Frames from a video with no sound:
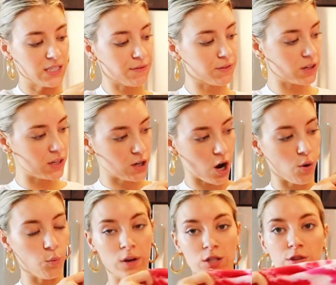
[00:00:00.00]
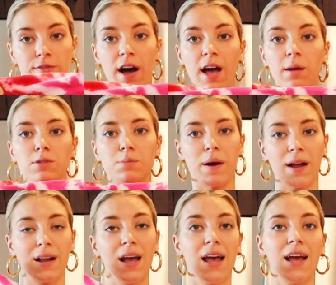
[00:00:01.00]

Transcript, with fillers: Definitely not winter vibes, but